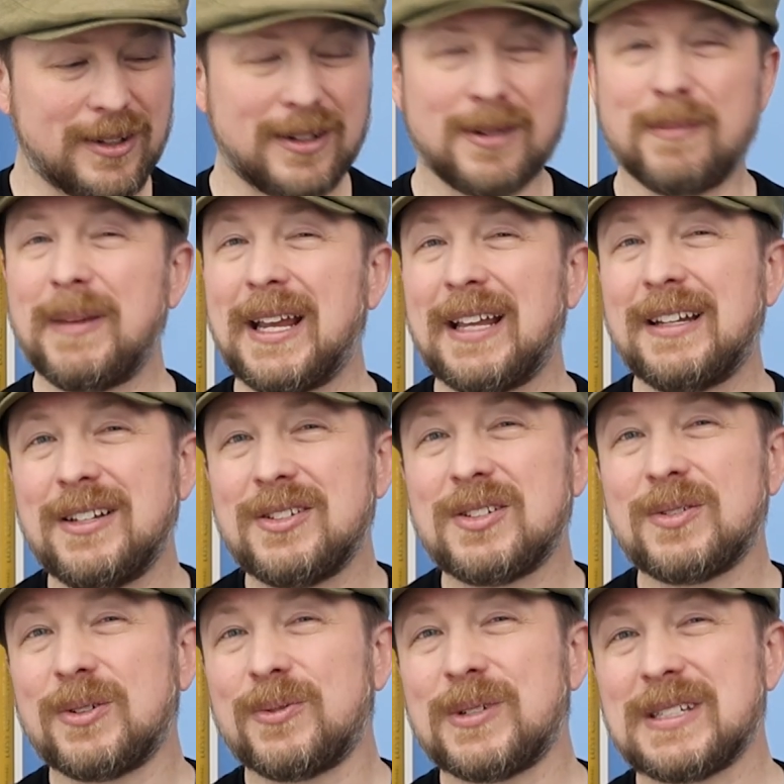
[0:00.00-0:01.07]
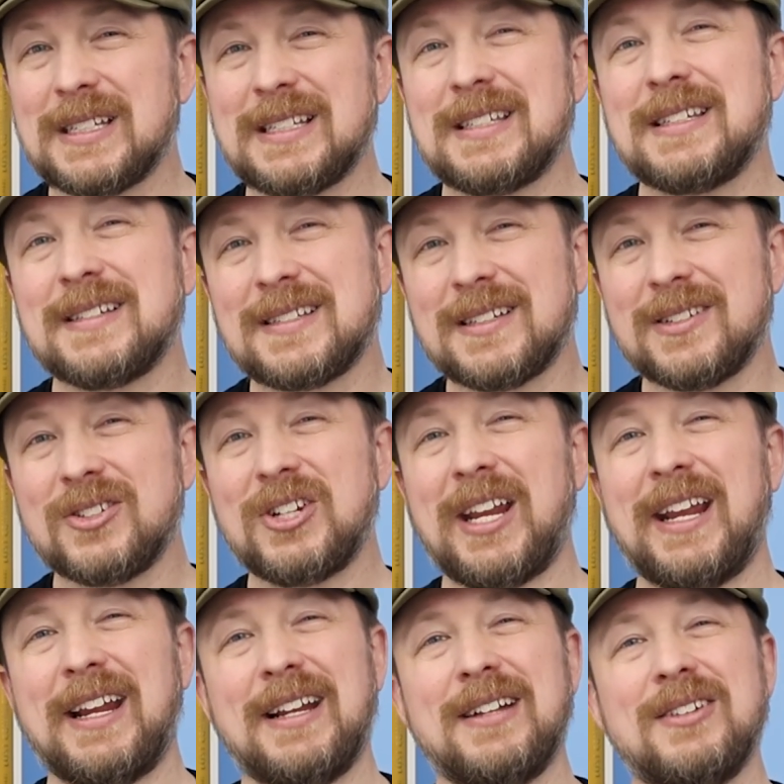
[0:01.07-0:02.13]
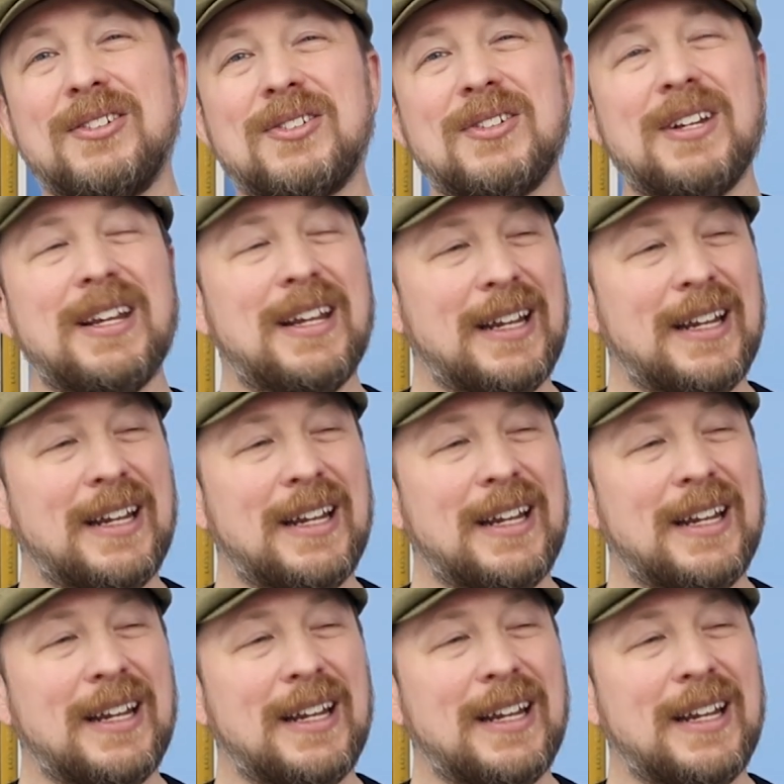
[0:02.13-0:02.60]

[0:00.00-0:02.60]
going to manage your resistance to change